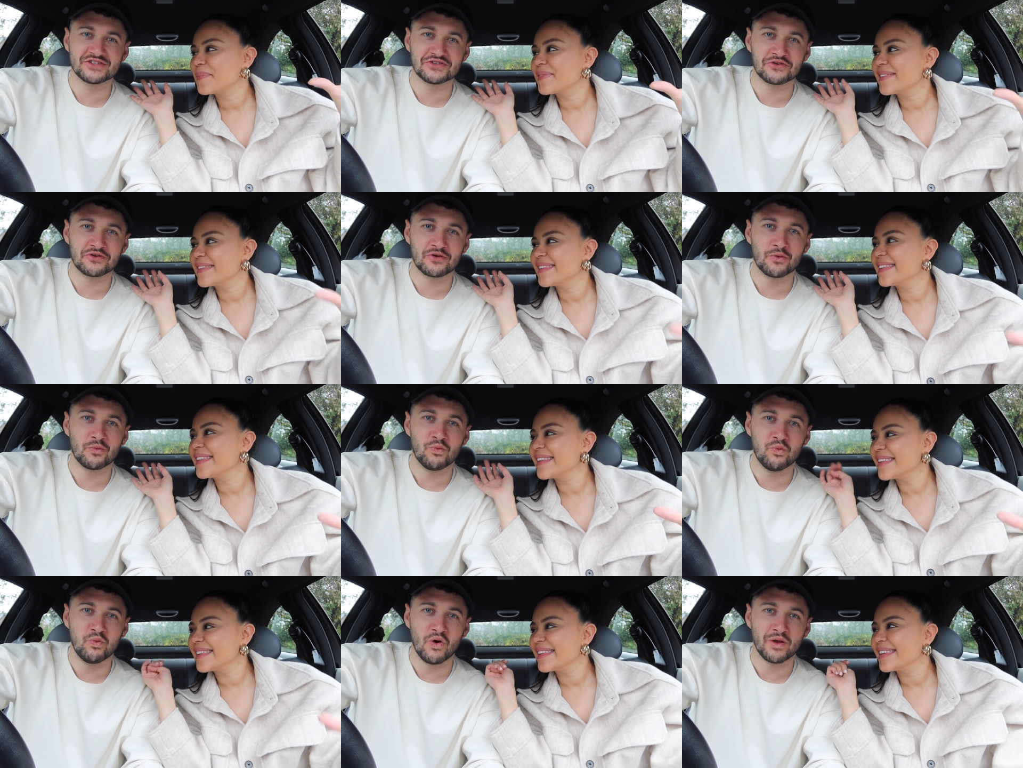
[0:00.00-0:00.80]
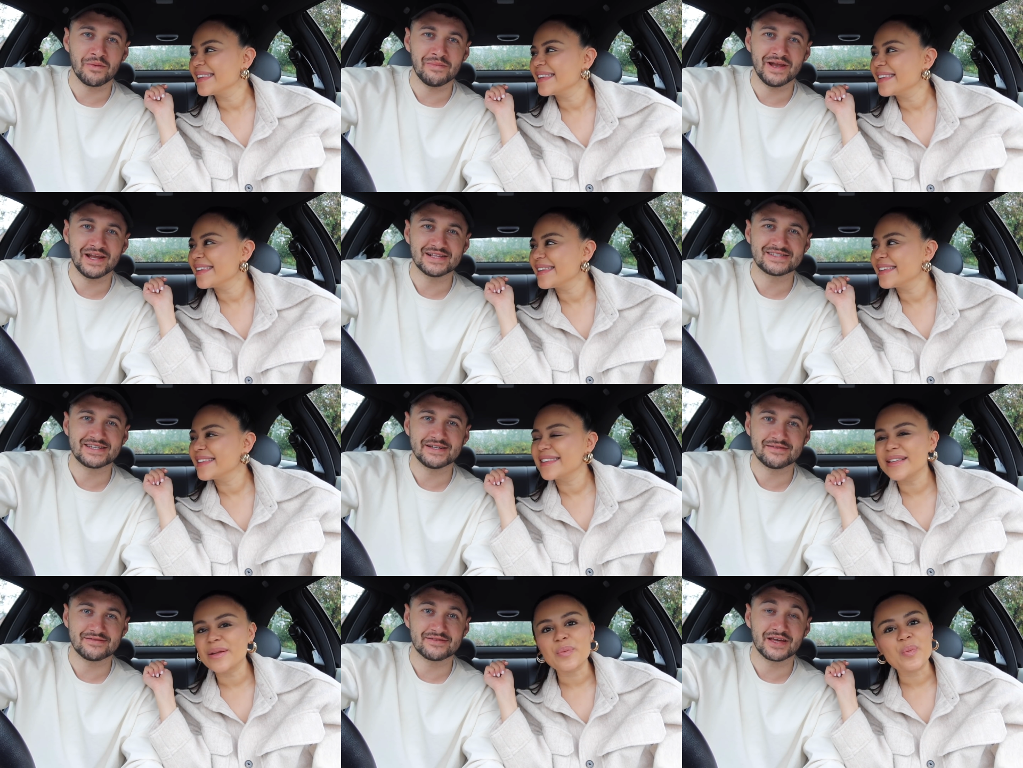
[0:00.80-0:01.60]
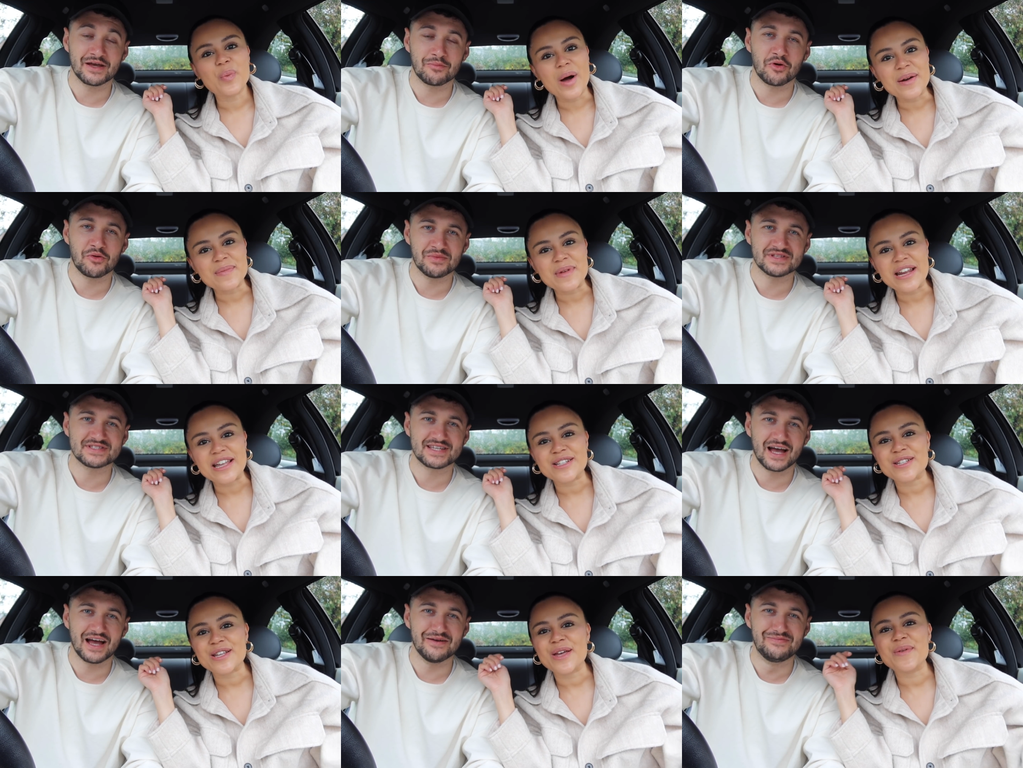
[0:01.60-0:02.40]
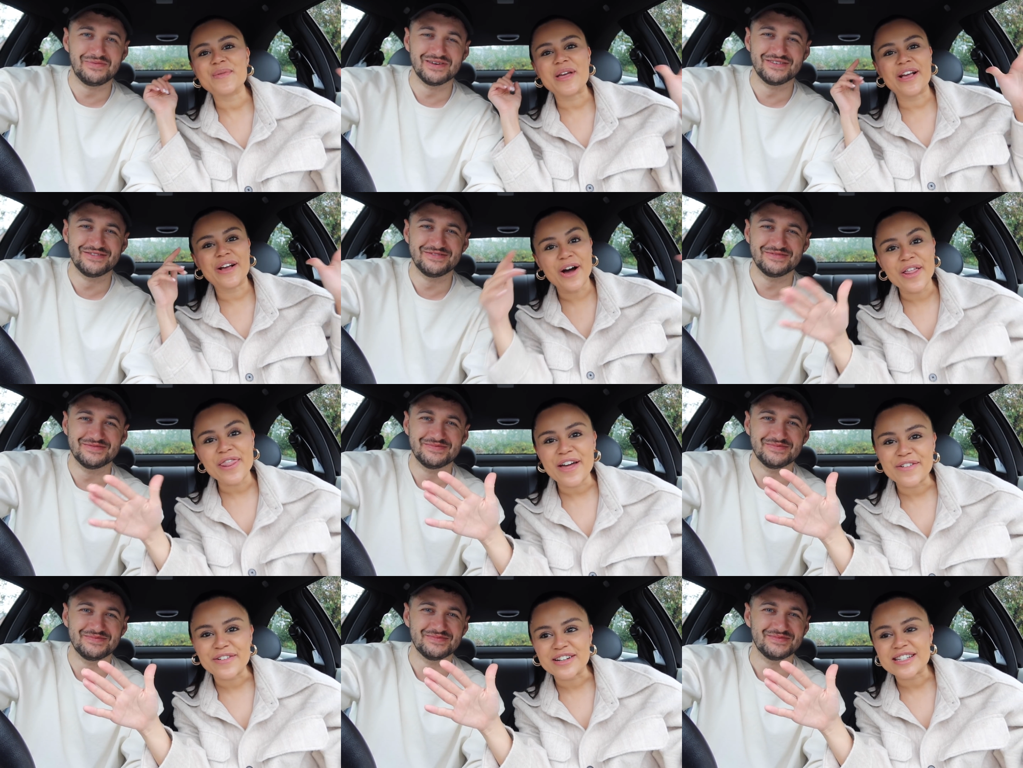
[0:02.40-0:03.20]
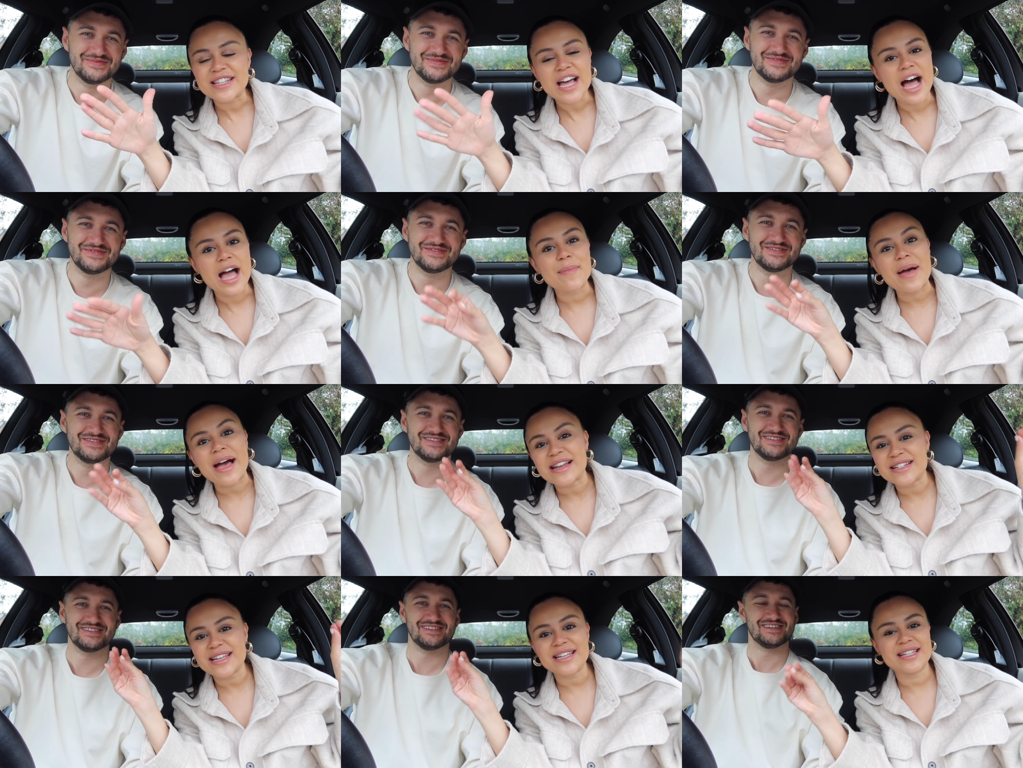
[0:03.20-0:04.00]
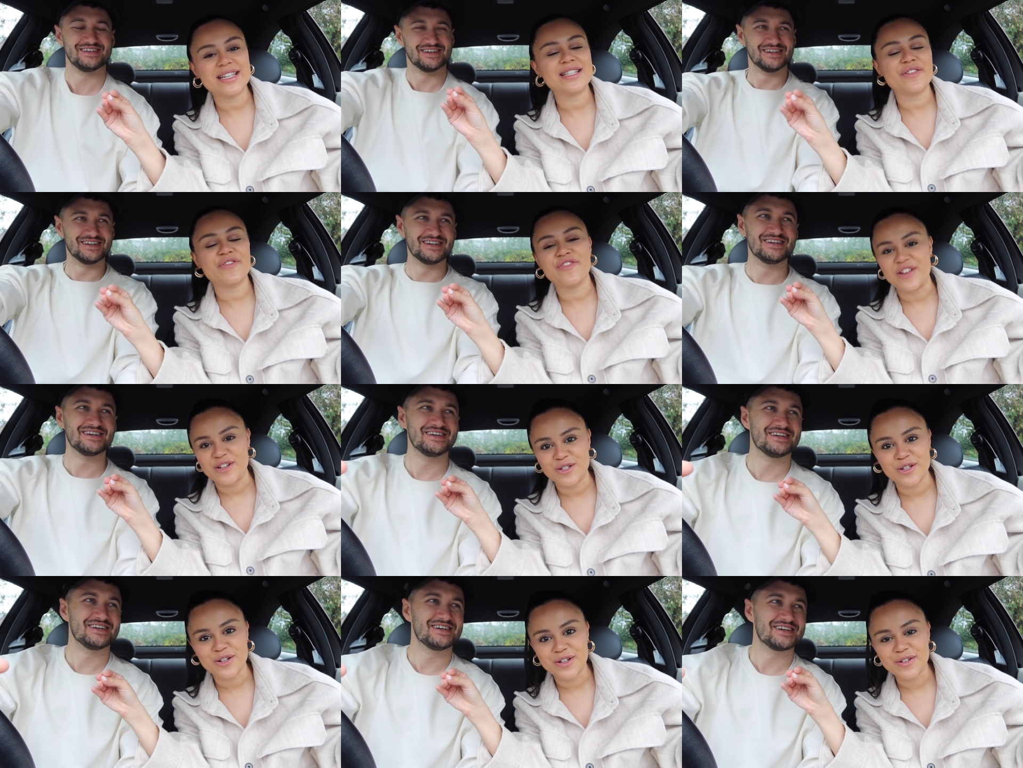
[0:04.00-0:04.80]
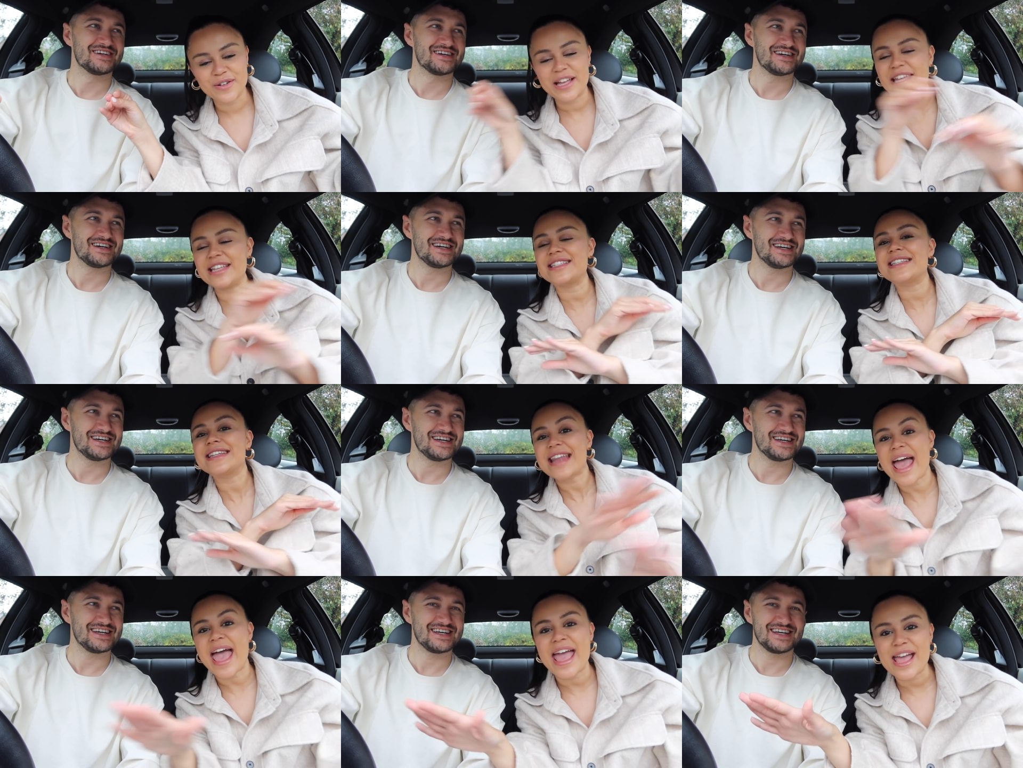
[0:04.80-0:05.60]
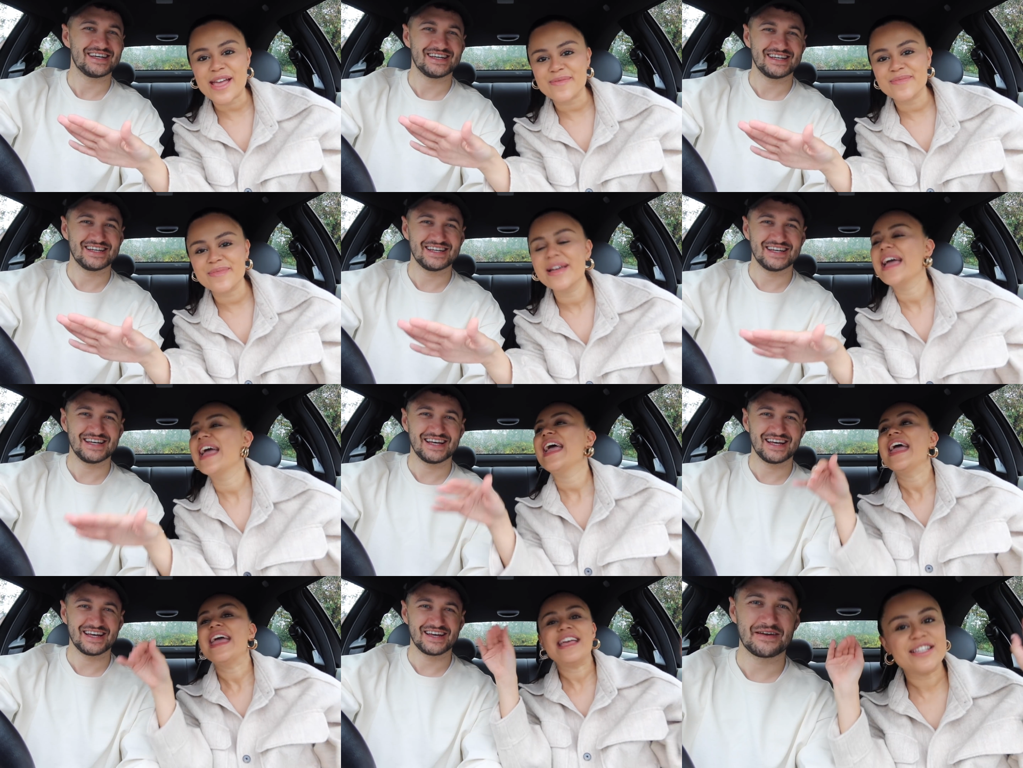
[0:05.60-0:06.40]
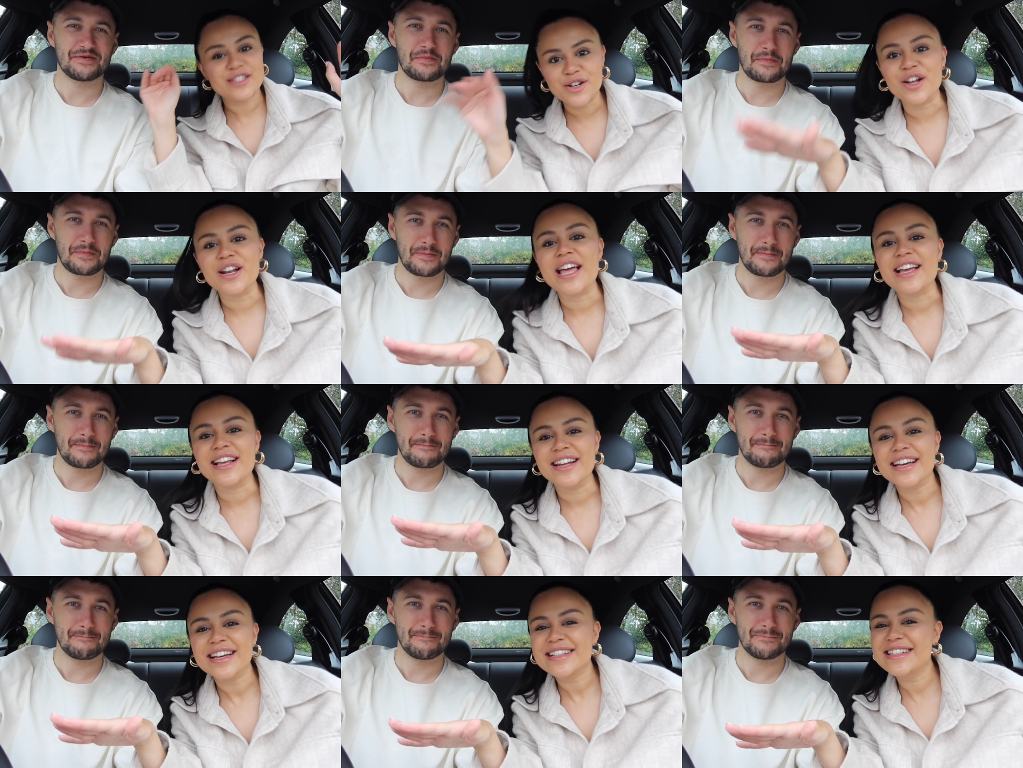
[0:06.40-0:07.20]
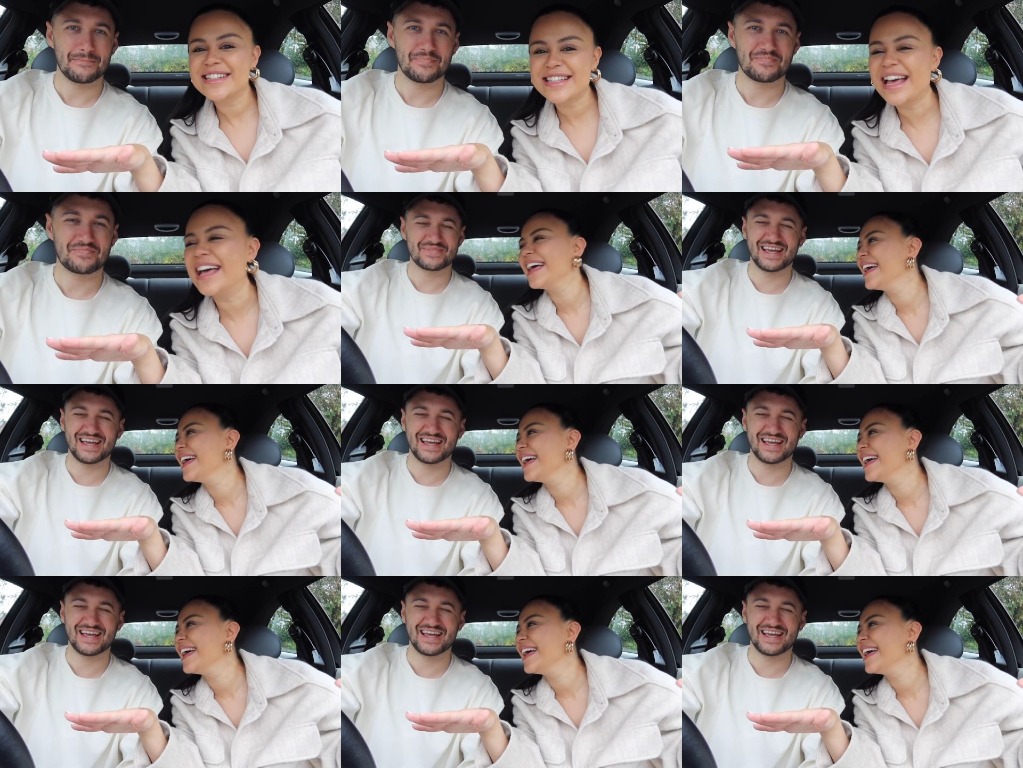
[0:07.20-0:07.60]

Speaker 1: on the door at 1 minute to
Speaker 2: the 1 minute to. We got there on time, and it is official. His name is not Legolas.